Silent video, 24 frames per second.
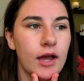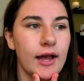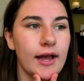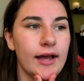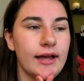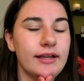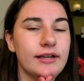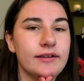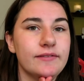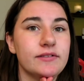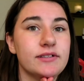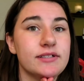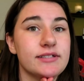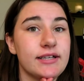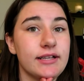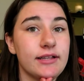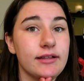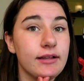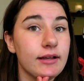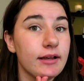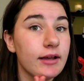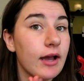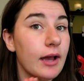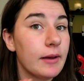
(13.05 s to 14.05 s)
and if there's
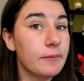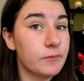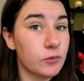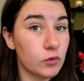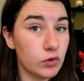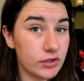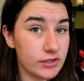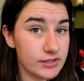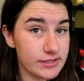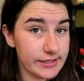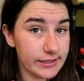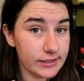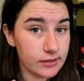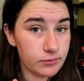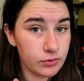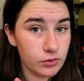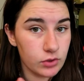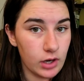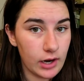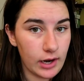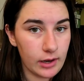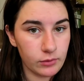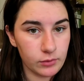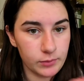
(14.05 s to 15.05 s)
anything I bought in
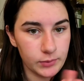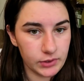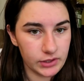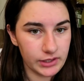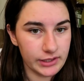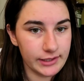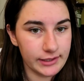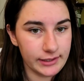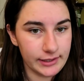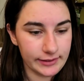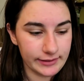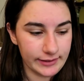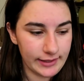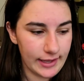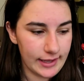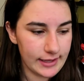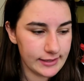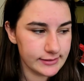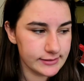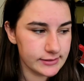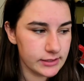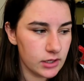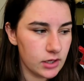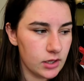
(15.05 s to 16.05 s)
Singapore, I will put it in at the
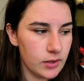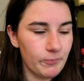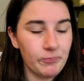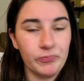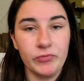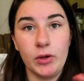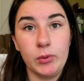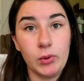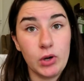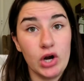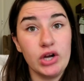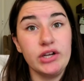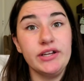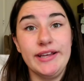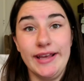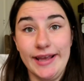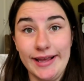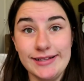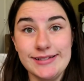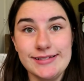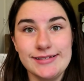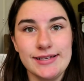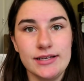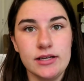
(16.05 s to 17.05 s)
end. I'm currently
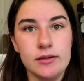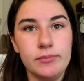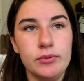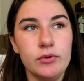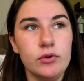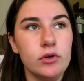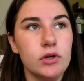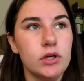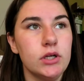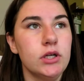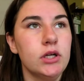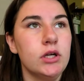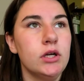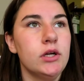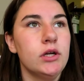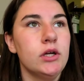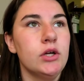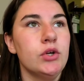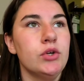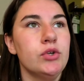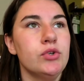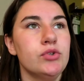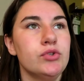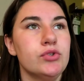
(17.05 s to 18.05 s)
in Singapore,
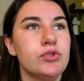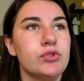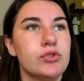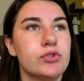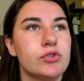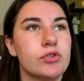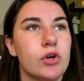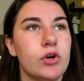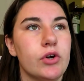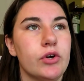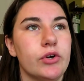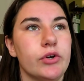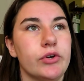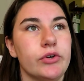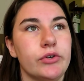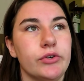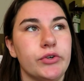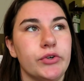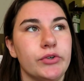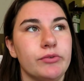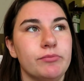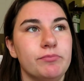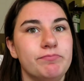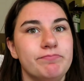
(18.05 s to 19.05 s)

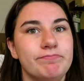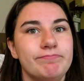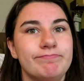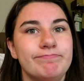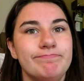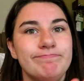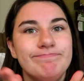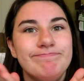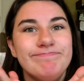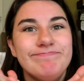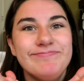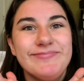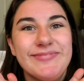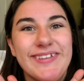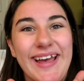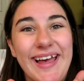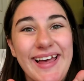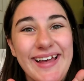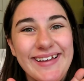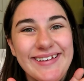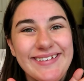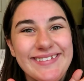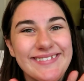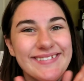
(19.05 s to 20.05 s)
so
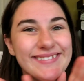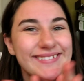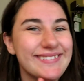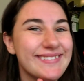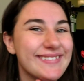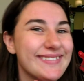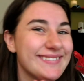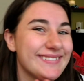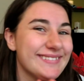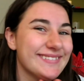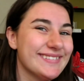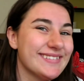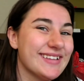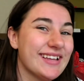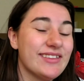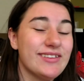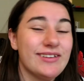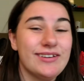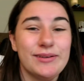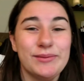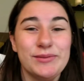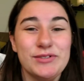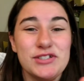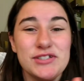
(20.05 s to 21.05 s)
yeah. So I
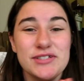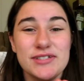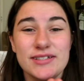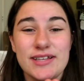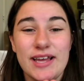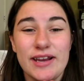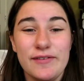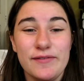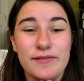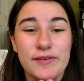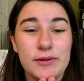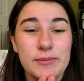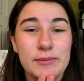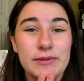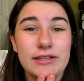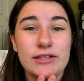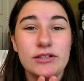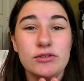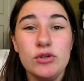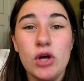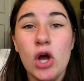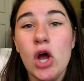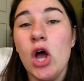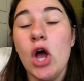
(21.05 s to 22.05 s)
thought I would just kind of film a
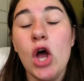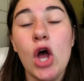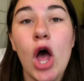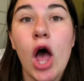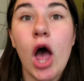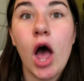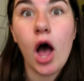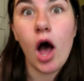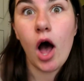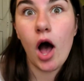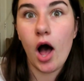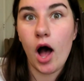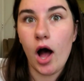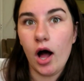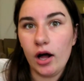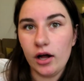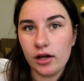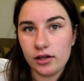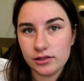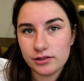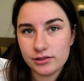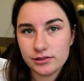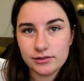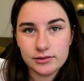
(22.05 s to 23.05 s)
little
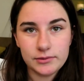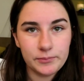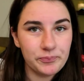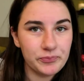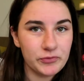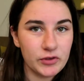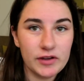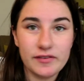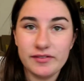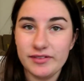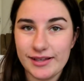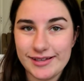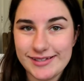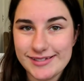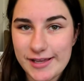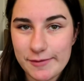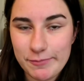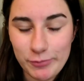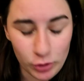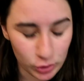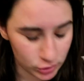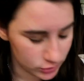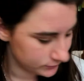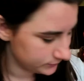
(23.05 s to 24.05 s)
haul of things I
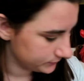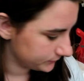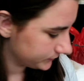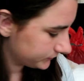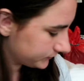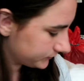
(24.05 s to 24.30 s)
bought.